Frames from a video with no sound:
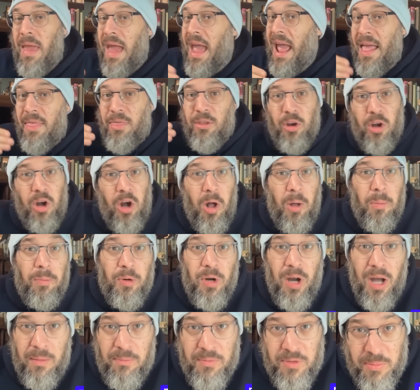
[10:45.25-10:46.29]
and they're all
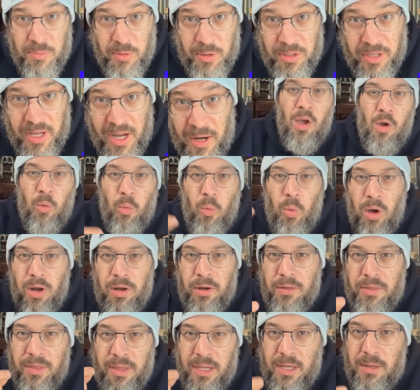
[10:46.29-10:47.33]
promptable now. What
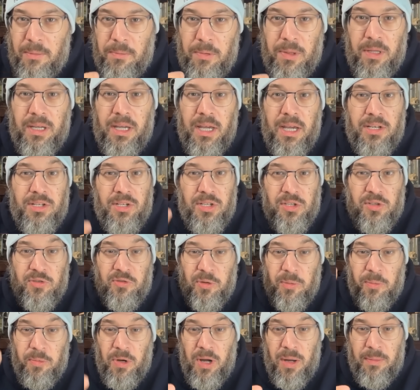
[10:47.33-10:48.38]
are the implications for
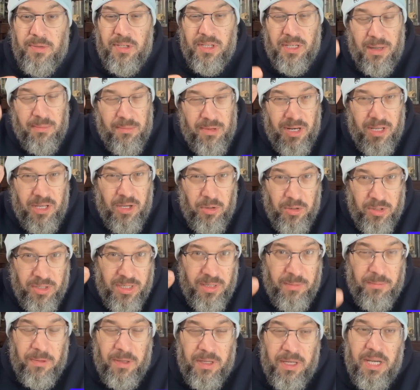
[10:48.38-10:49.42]
prompting? I'm going to go into
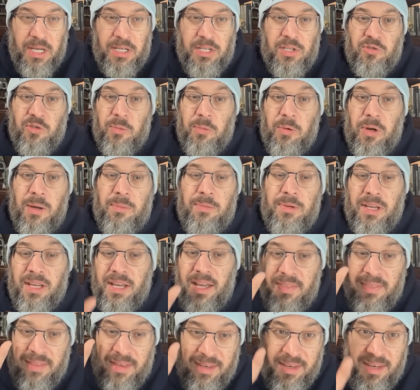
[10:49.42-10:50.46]
implications for prompting,
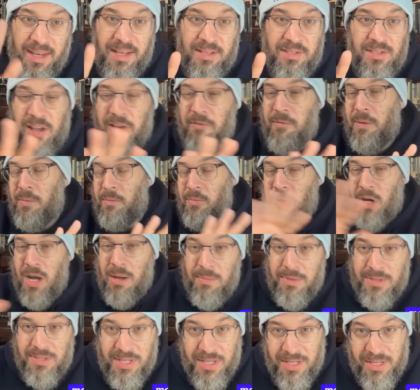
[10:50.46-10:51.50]
and then yes, I've been
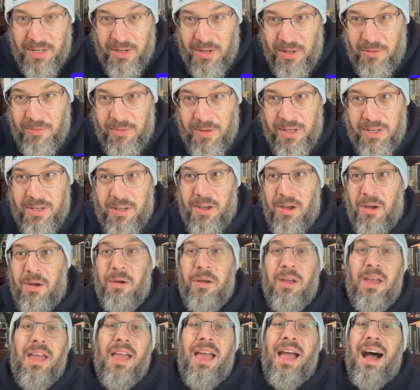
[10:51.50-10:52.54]
promising it all video.
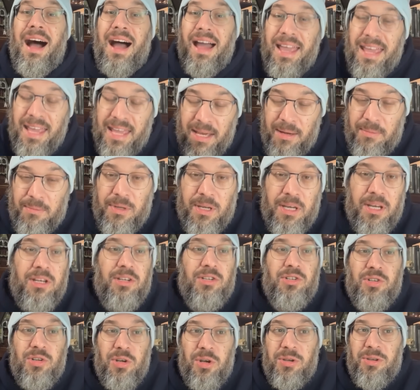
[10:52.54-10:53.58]
I am going
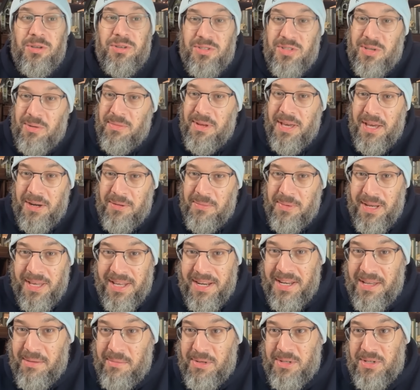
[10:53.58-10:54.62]
to show you some Nano
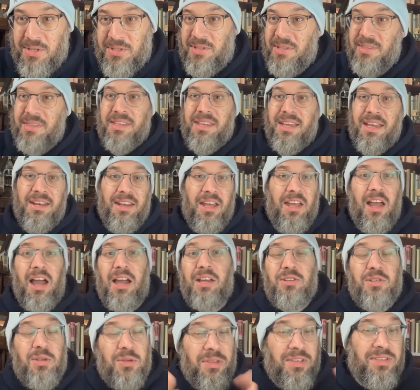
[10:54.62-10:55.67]
Banana images at the end.
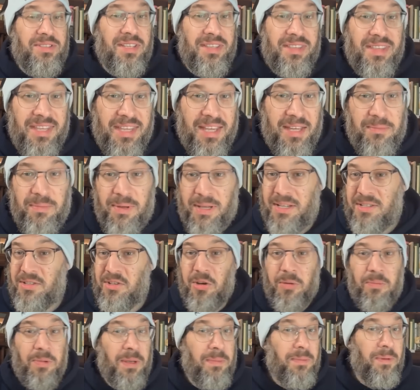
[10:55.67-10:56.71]
I do this at the end because
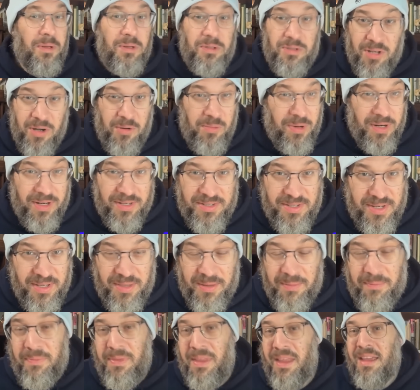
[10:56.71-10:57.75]
there are people who don't want to see
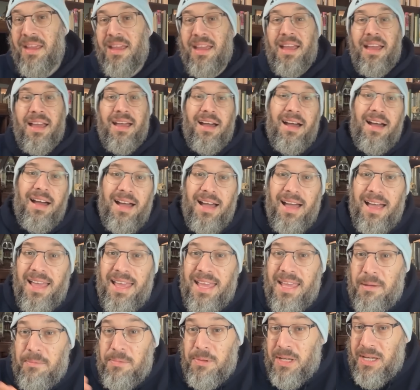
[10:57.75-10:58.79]
them.
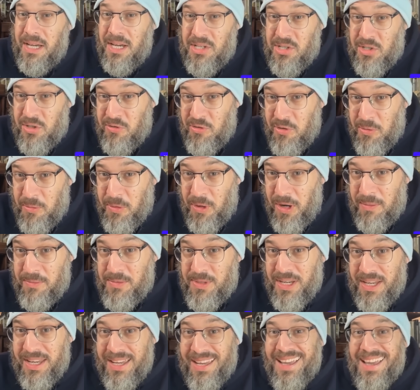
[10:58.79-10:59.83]
Implications for
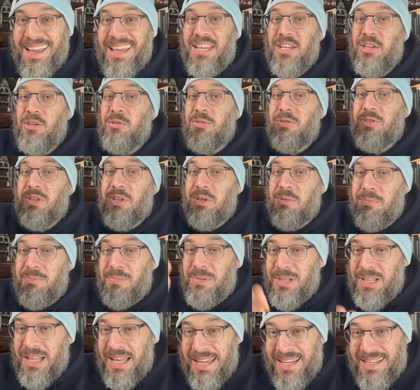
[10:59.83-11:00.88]
prompting: use
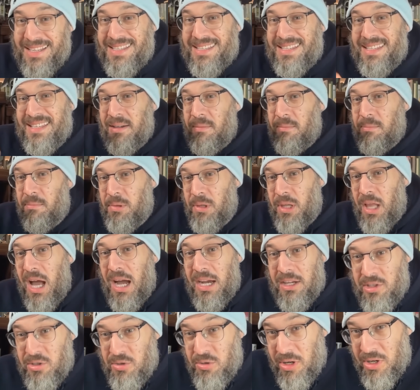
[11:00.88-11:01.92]
complex
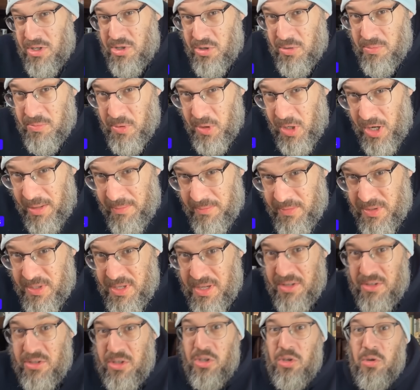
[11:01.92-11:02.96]
block structured prompts.
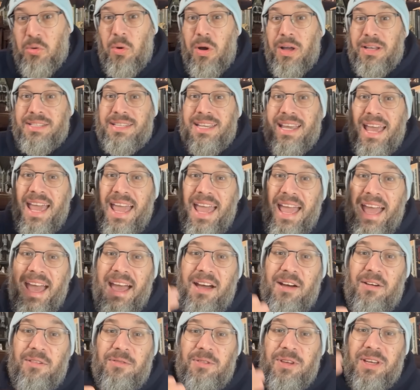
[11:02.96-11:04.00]
You want to
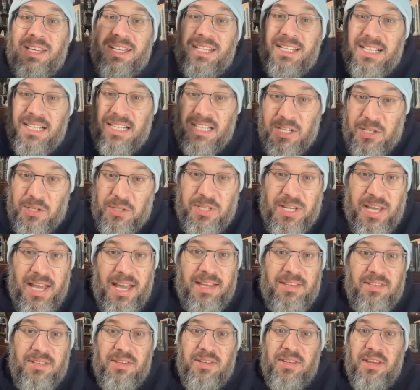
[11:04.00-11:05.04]
have clear
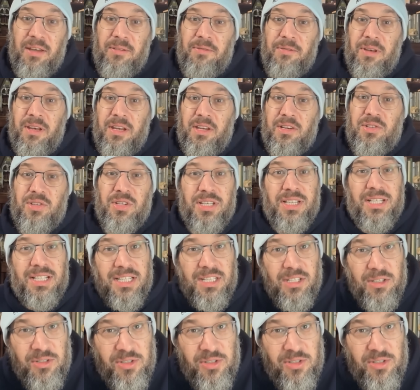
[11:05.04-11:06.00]
task definition, clear